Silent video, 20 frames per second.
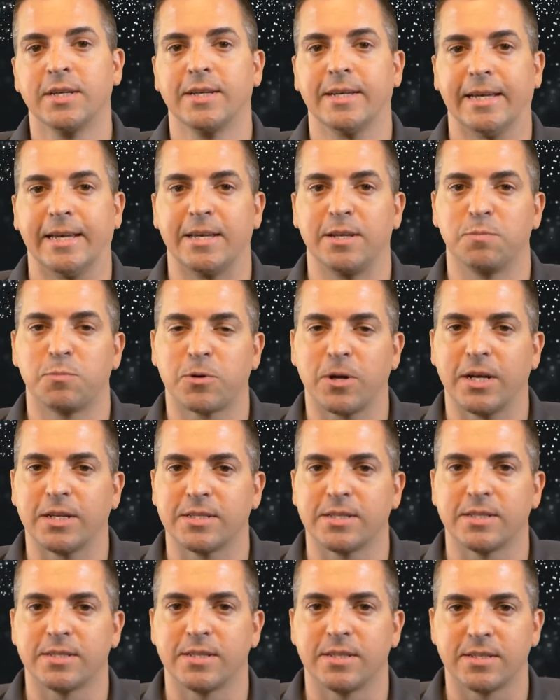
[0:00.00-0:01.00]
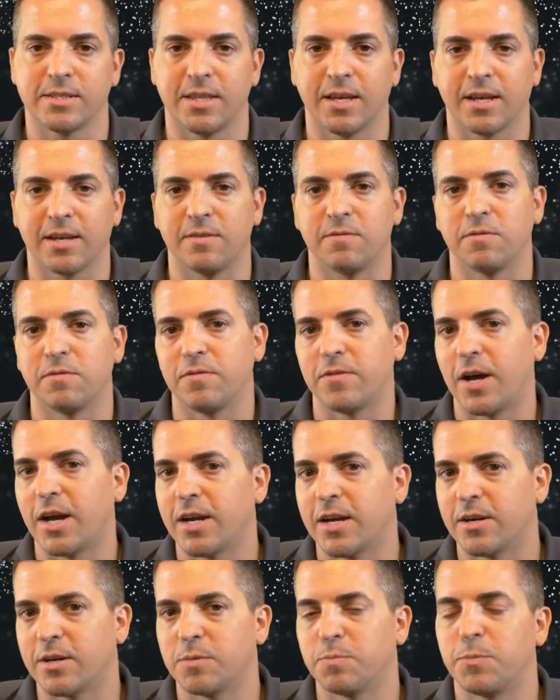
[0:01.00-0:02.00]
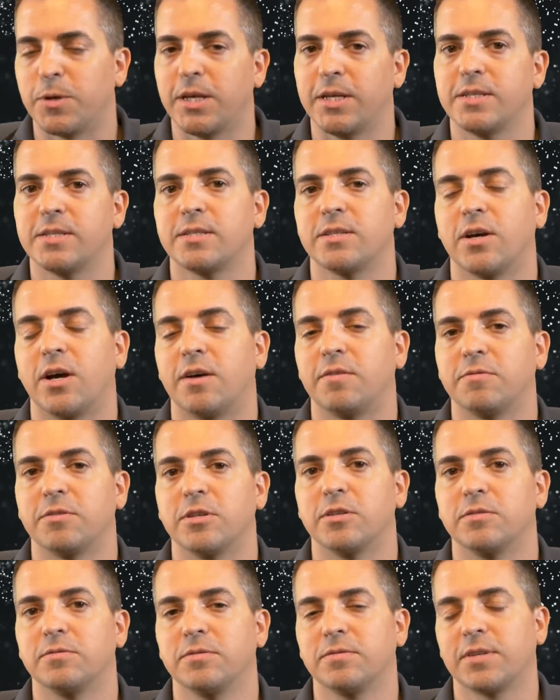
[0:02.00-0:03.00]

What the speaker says: and processes that can fire based off of